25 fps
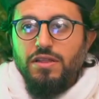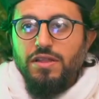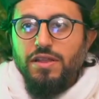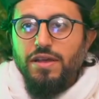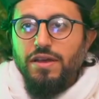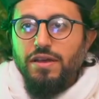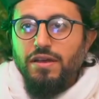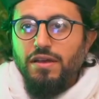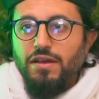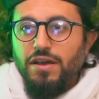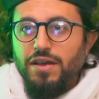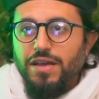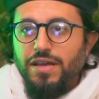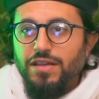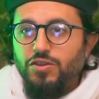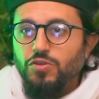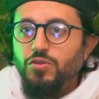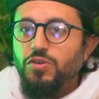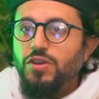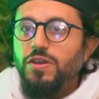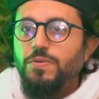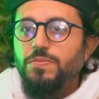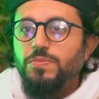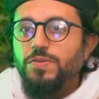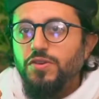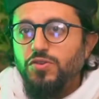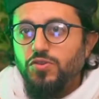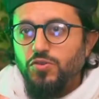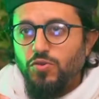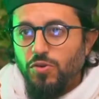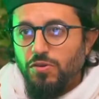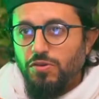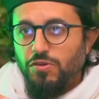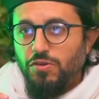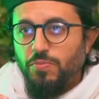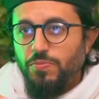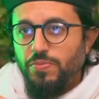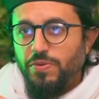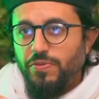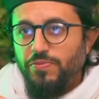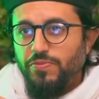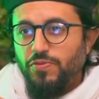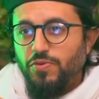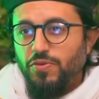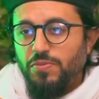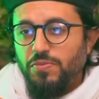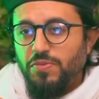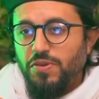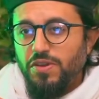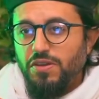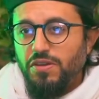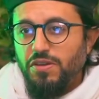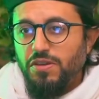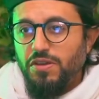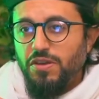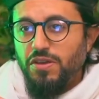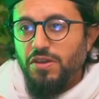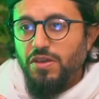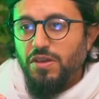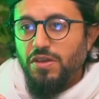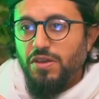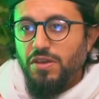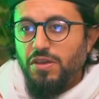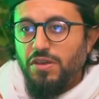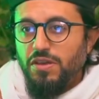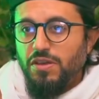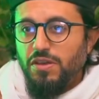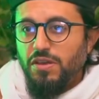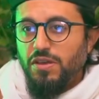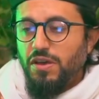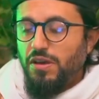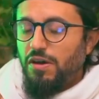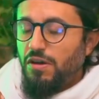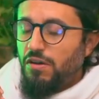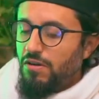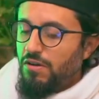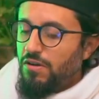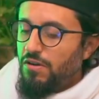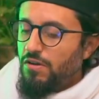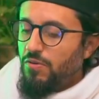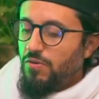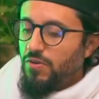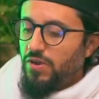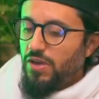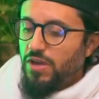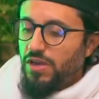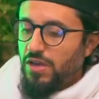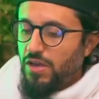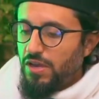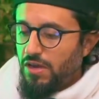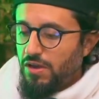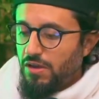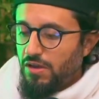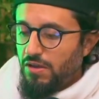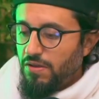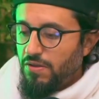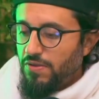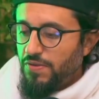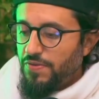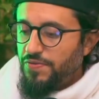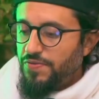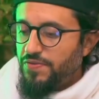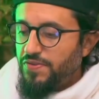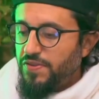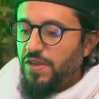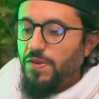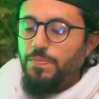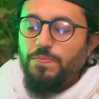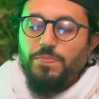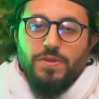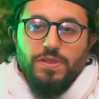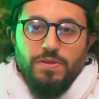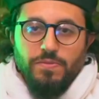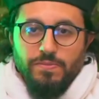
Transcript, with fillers: Uh, can you keep the door open for me I'll go in and I'll sleep in the